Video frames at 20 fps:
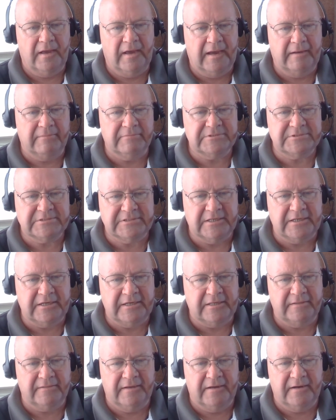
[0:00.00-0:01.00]
I was
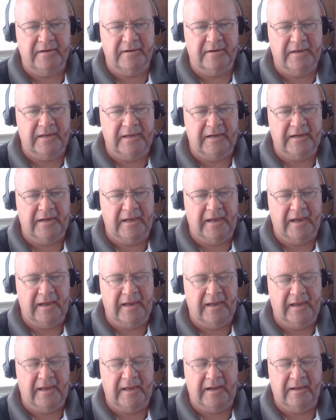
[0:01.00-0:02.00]
sitting there and
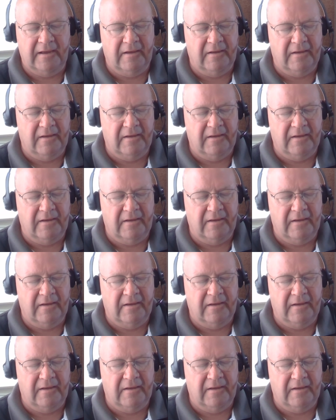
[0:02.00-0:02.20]
I and I,